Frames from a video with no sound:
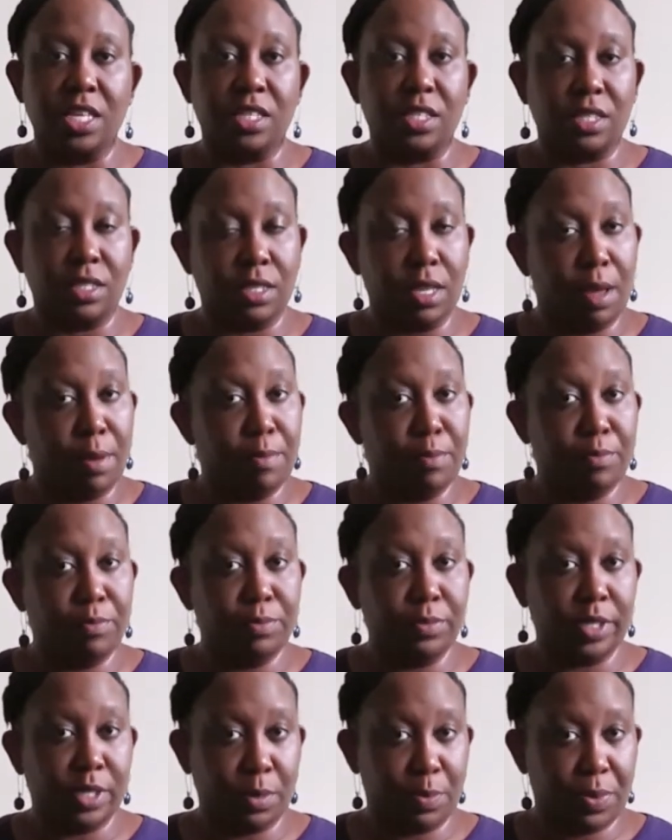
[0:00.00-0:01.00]

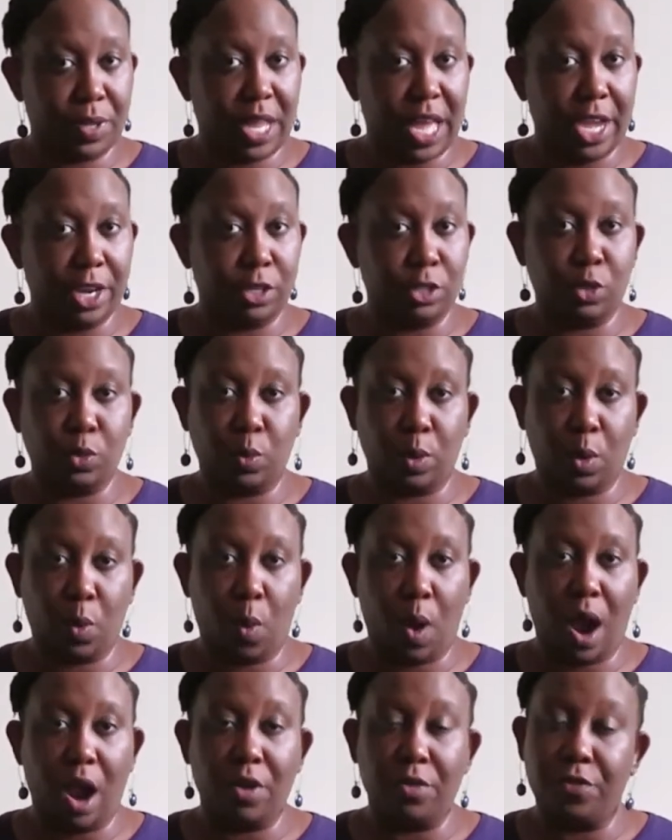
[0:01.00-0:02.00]
Some suppliers
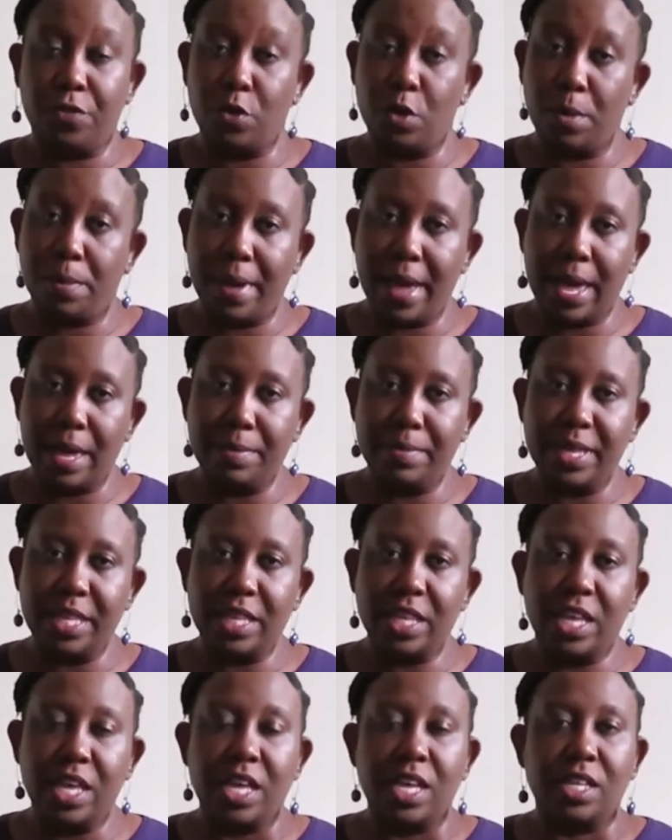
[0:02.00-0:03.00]
require full
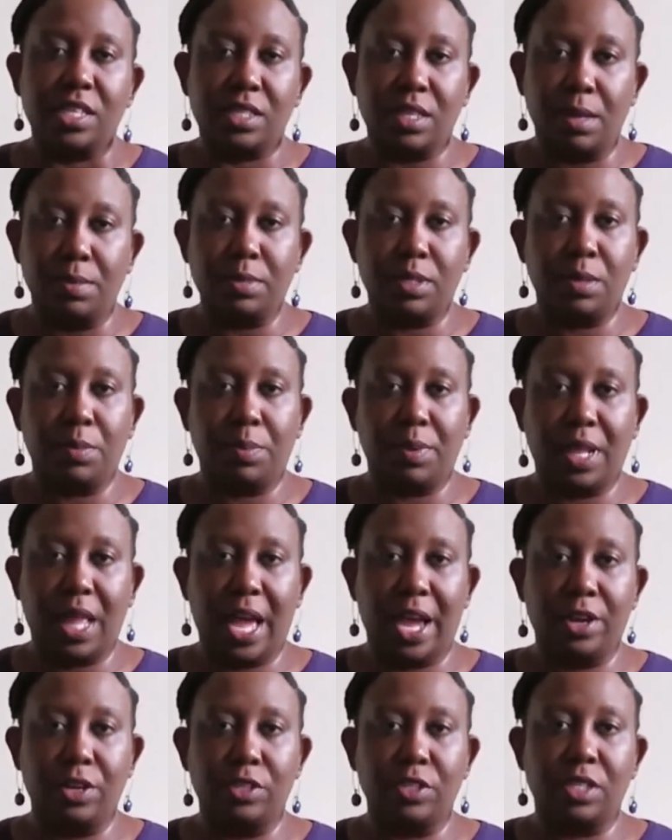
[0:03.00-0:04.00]
payment. Some
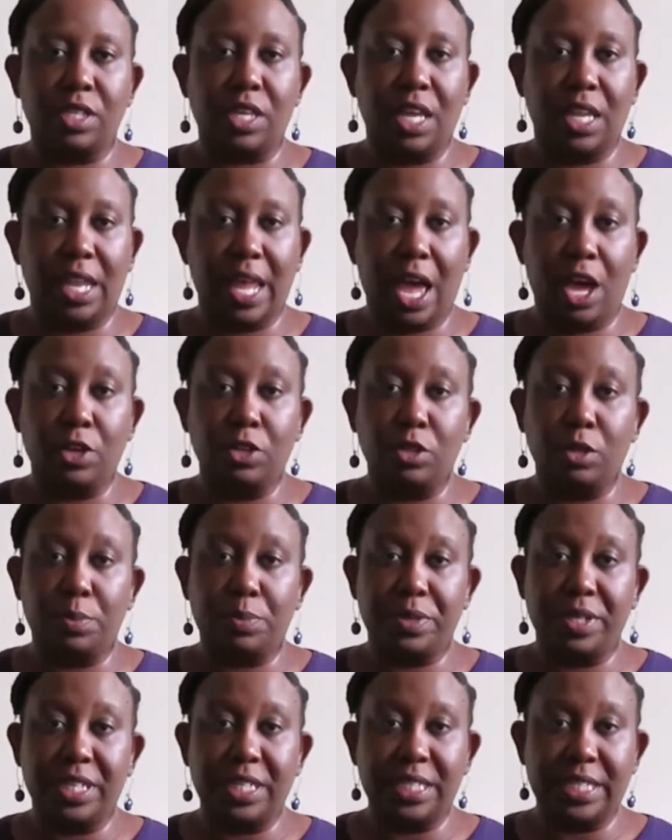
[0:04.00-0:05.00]
suppliers allow you
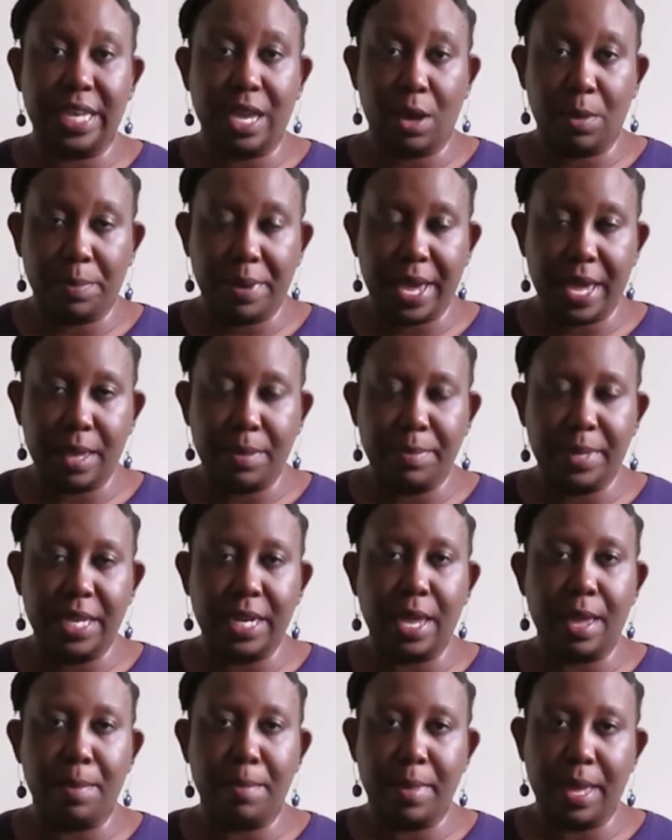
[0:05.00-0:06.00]
to put a down
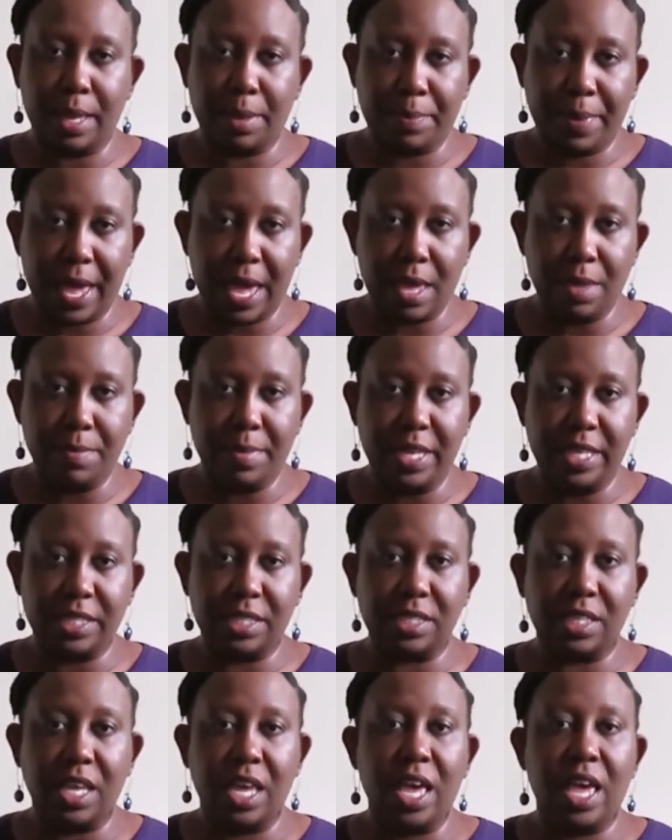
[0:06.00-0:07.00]
payment and make
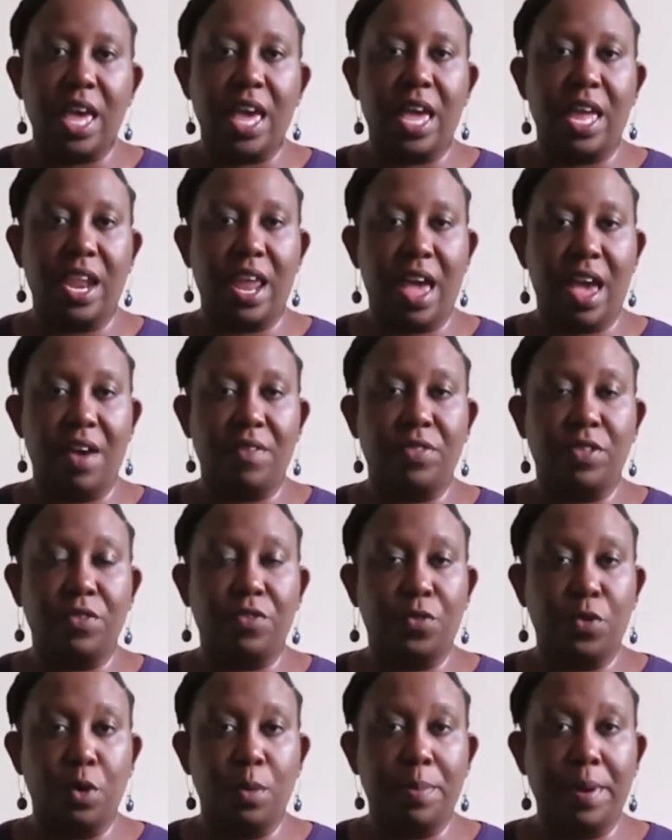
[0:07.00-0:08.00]
payments and have
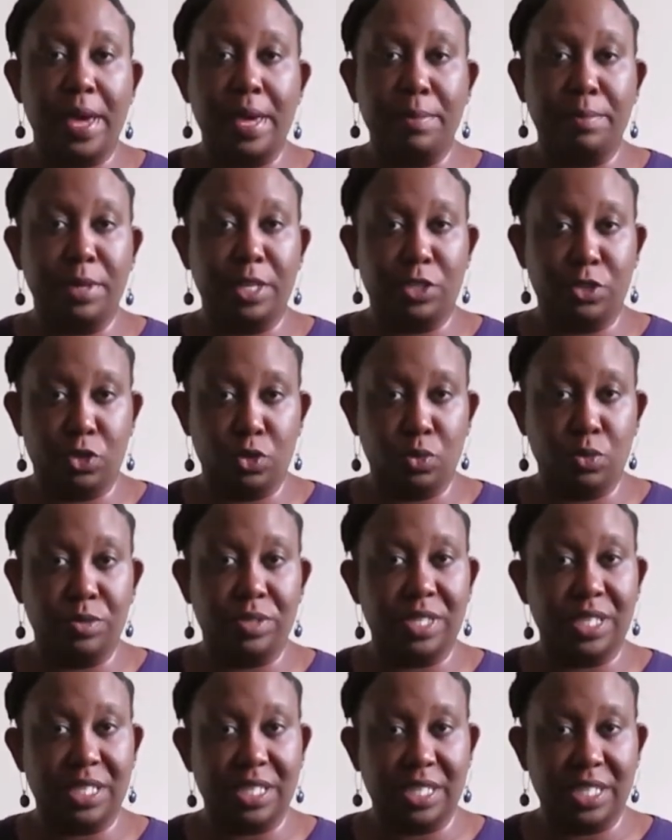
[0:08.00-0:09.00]
the full payment due
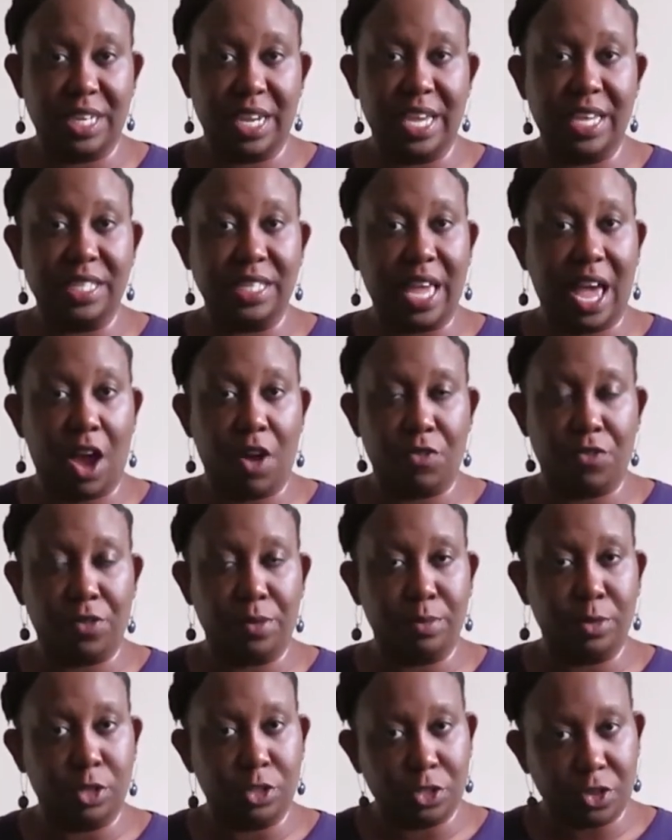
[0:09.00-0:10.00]
60 days out
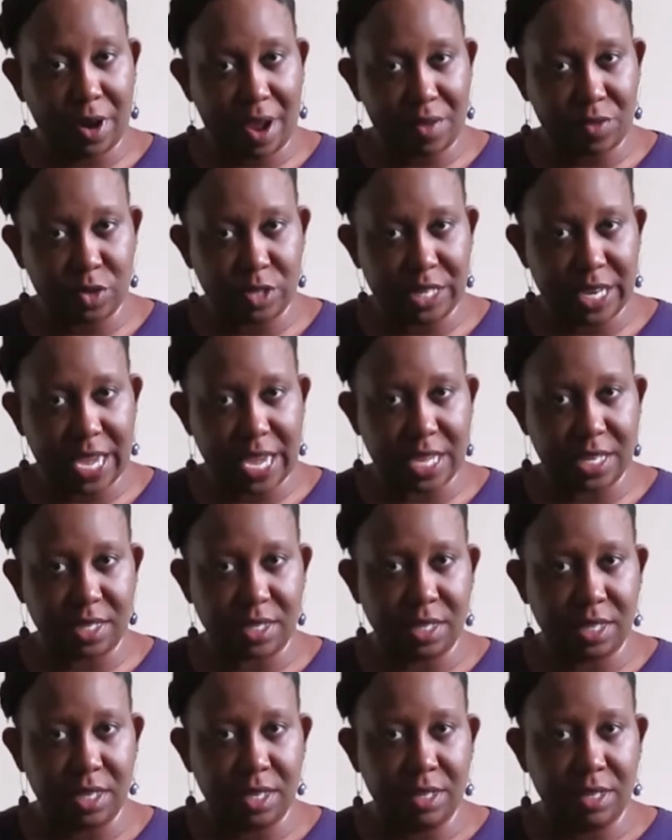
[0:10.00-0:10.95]
from your travel date.